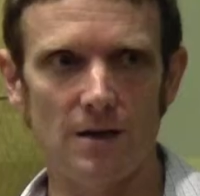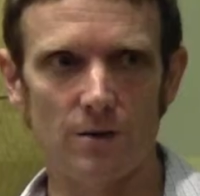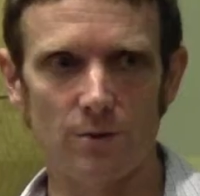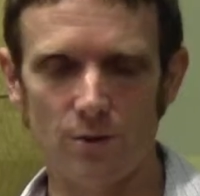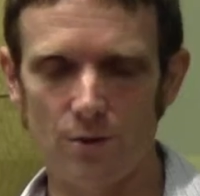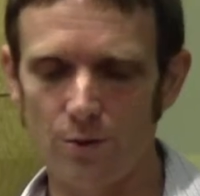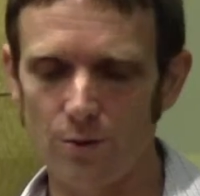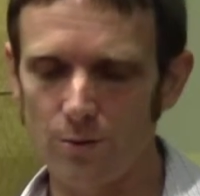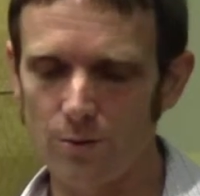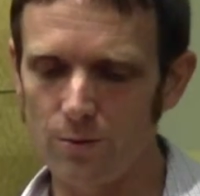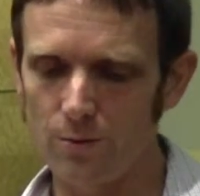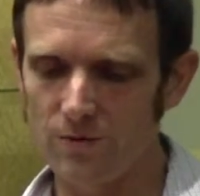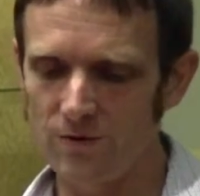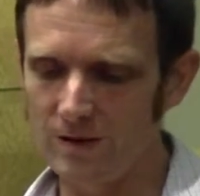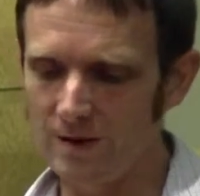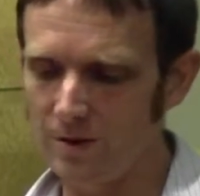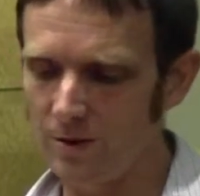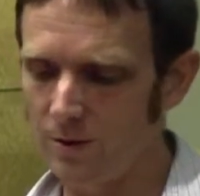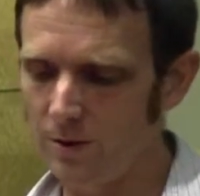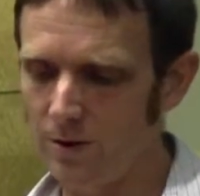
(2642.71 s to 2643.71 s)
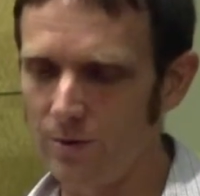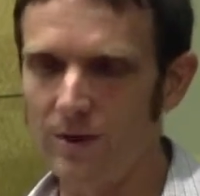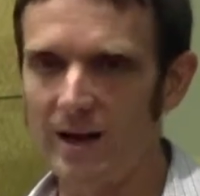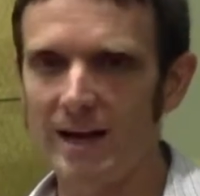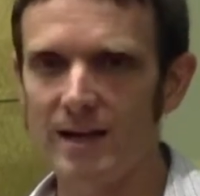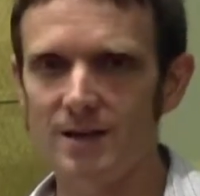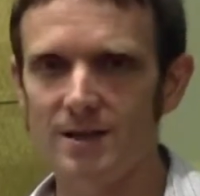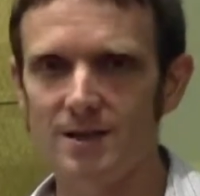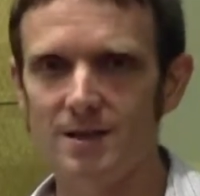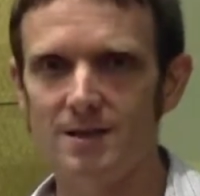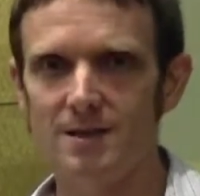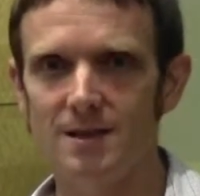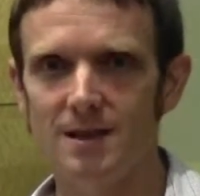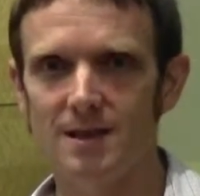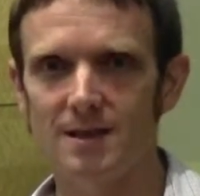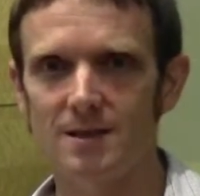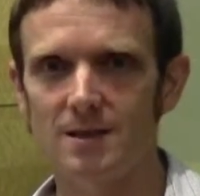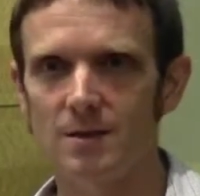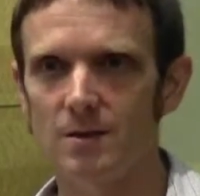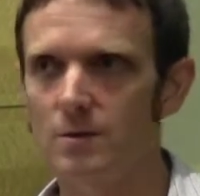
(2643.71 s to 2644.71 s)
learn through physical interaction.
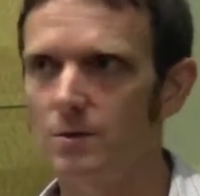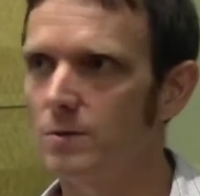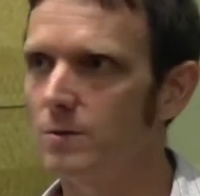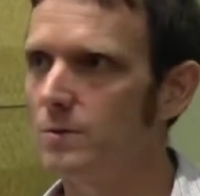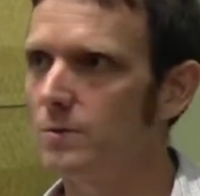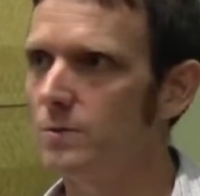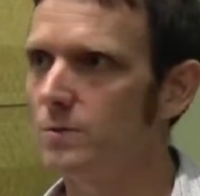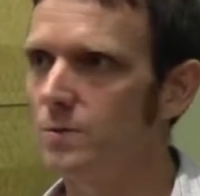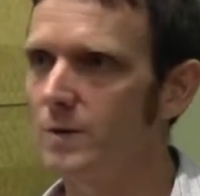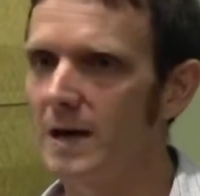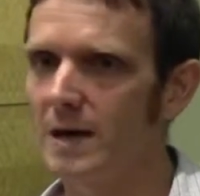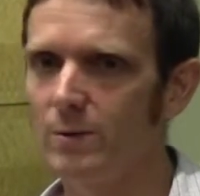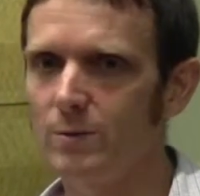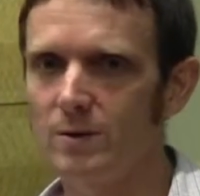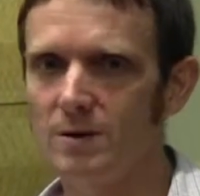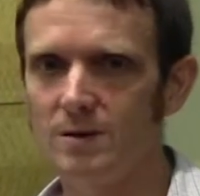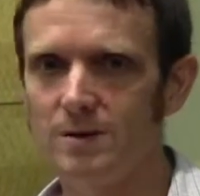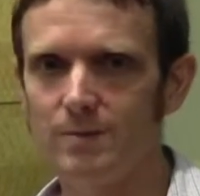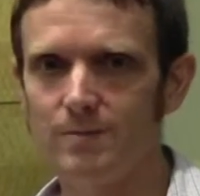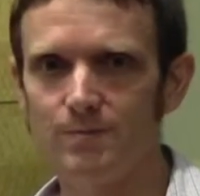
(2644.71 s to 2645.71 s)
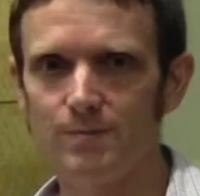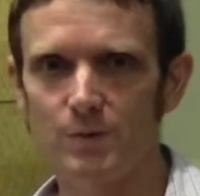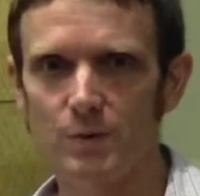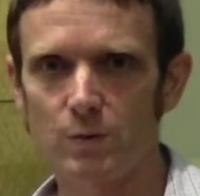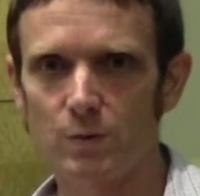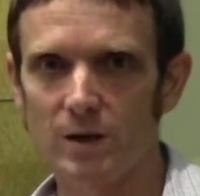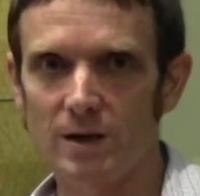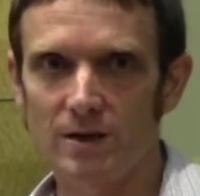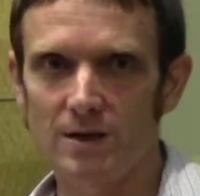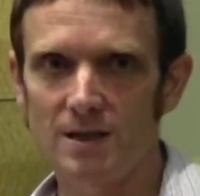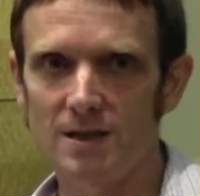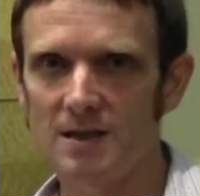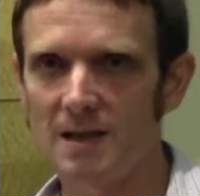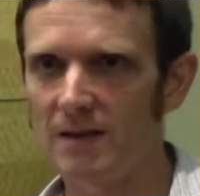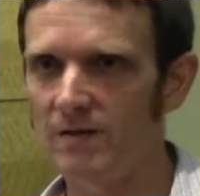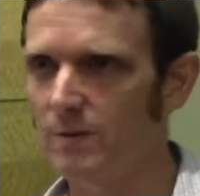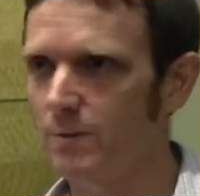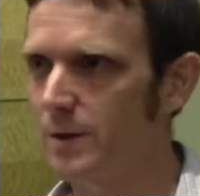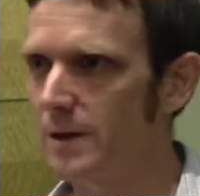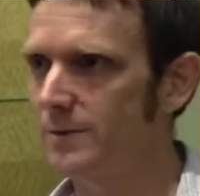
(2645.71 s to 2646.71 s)
And so why are kids
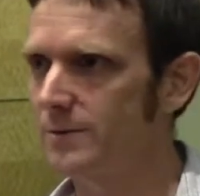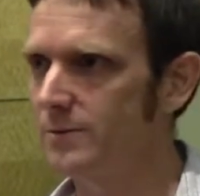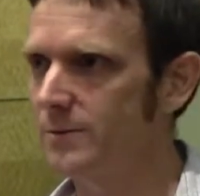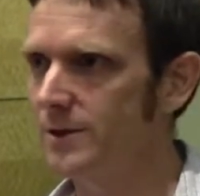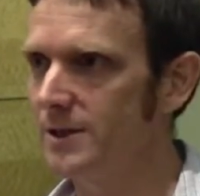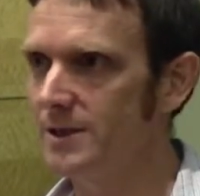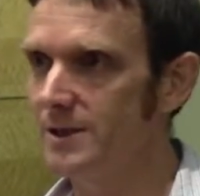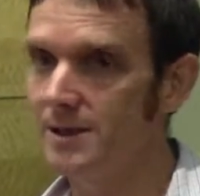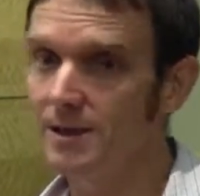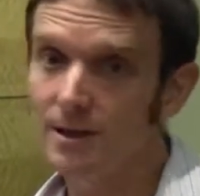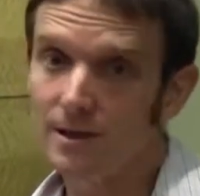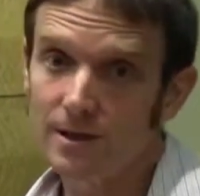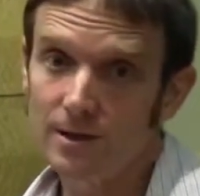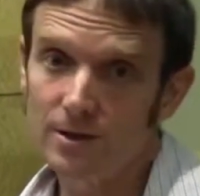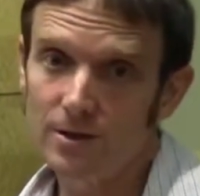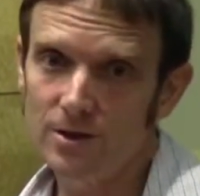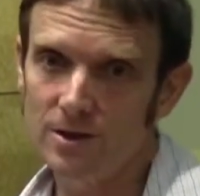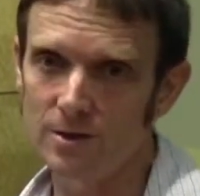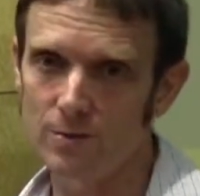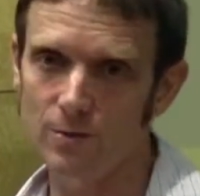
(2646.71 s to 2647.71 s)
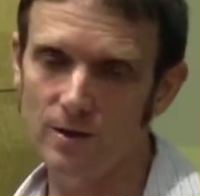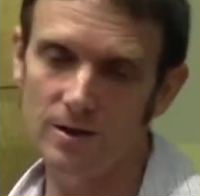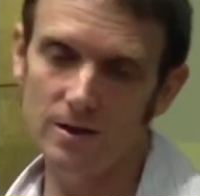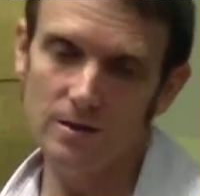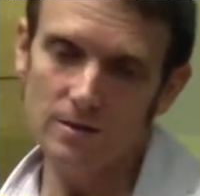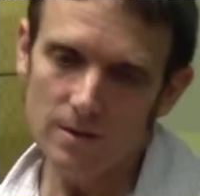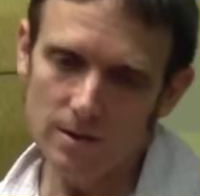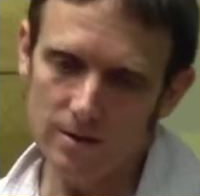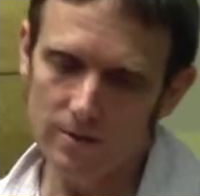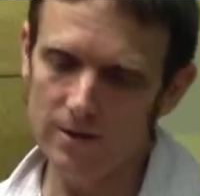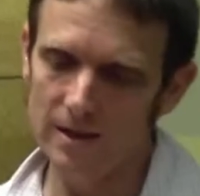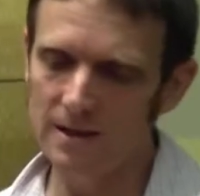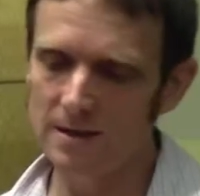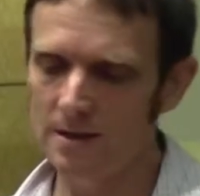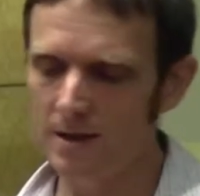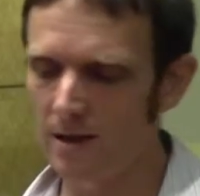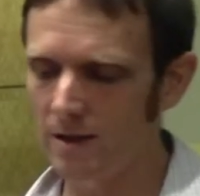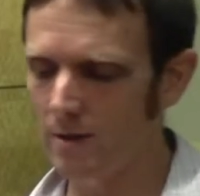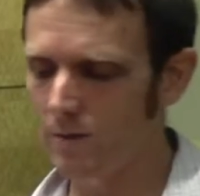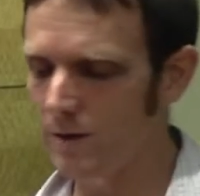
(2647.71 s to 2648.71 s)
having problems with these institutions? Well,
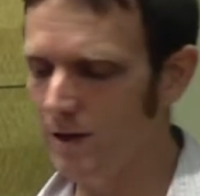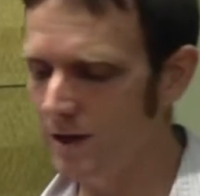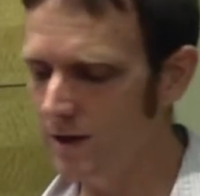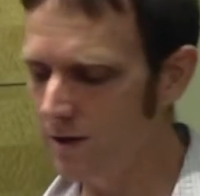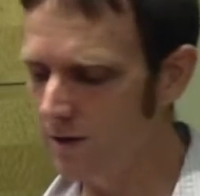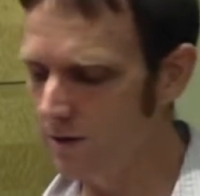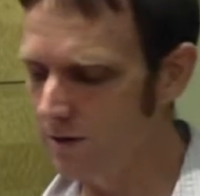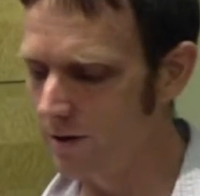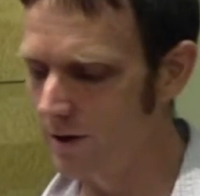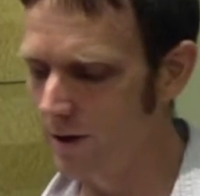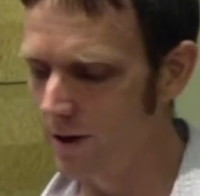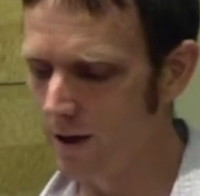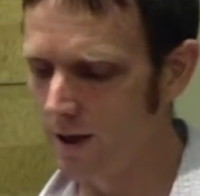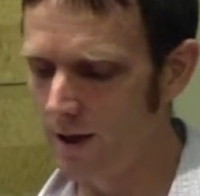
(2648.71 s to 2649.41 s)
that's not the way they learn.